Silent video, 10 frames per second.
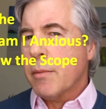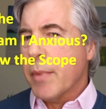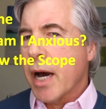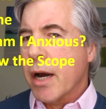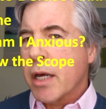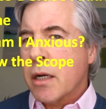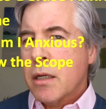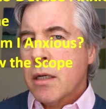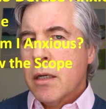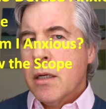about it,
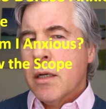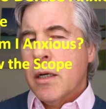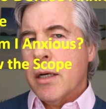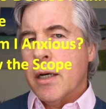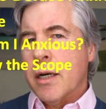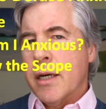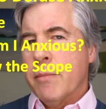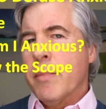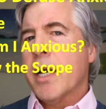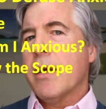
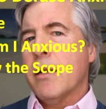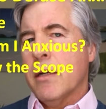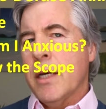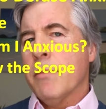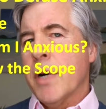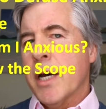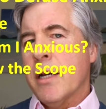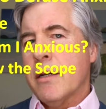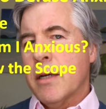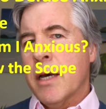it
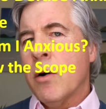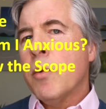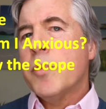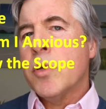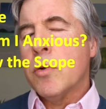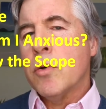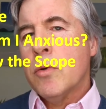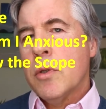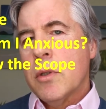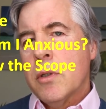might help you
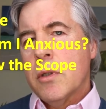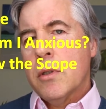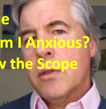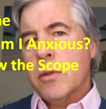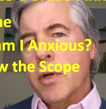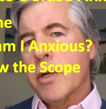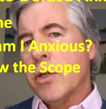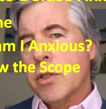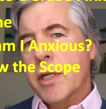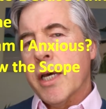to
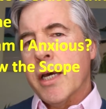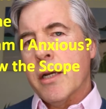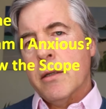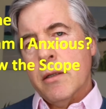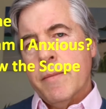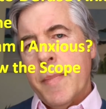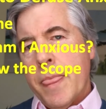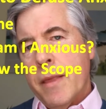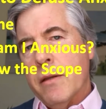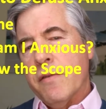understand
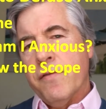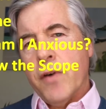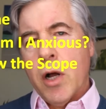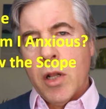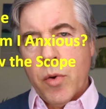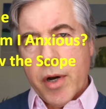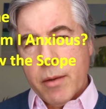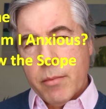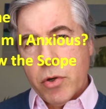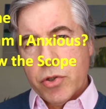the follow-on
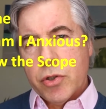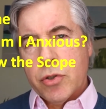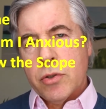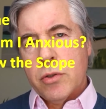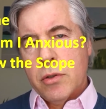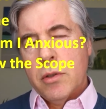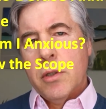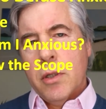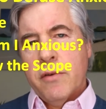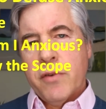emotions
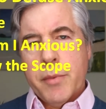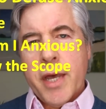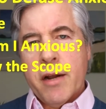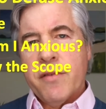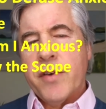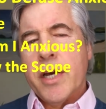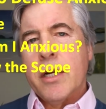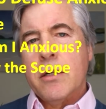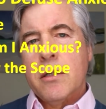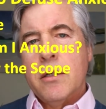from that
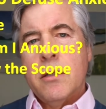event.